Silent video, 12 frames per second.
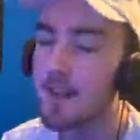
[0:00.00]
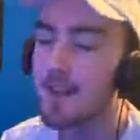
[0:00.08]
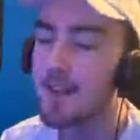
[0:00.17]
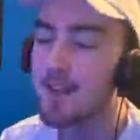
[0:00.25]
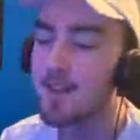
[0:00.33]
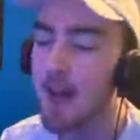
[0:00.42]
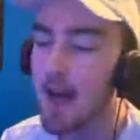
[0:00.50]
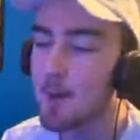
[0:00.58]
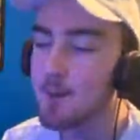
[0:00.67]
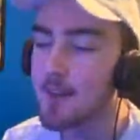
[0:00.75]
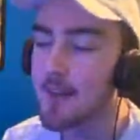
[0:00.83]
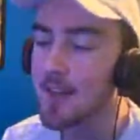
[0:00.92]
then at
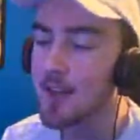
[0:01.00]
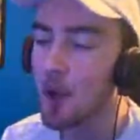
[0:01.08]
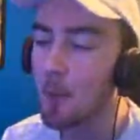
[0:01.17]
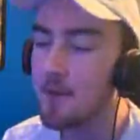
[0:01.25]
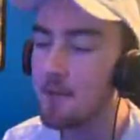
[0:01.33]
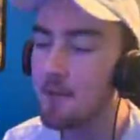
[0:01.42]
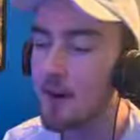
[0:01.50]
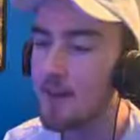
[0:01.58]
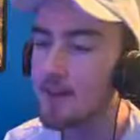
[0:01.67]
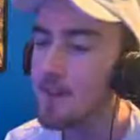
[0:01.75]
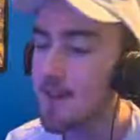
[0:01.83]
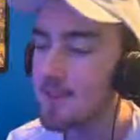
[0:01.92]
times it can not be
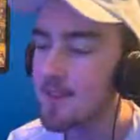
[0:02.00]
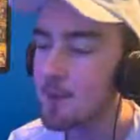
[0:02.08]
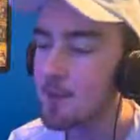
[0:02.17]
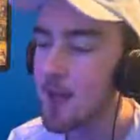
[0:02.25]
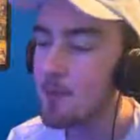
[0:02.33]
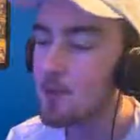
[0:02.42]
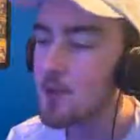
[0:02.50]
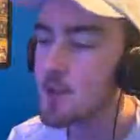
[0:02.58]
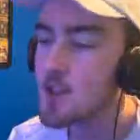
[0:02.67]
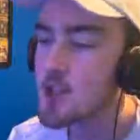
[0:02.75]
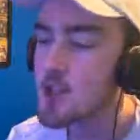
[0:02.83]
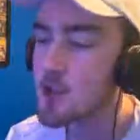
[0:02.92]
fun. Like sometimes you
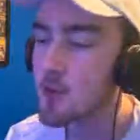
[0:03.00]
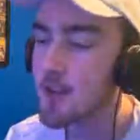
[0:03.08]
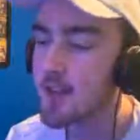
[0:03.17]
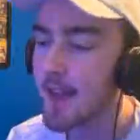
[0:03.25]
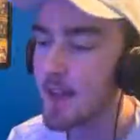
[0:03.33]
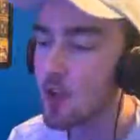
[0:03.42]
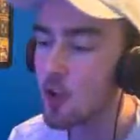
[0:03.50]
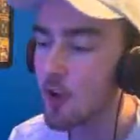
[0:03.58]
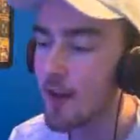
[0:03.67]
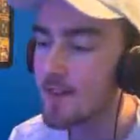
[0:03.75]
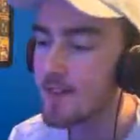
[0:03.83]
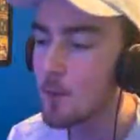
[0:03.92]
can just streak like
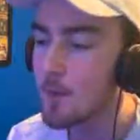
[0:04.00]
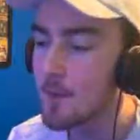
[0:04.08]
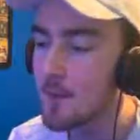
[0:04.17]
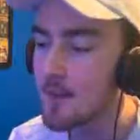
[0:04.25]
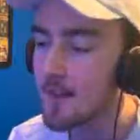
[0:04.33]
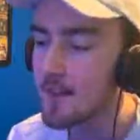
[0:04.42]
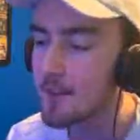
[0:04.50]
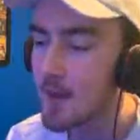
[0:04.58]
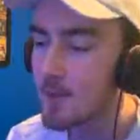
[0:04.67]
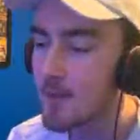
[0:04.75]
crazy with it. Like sometimes I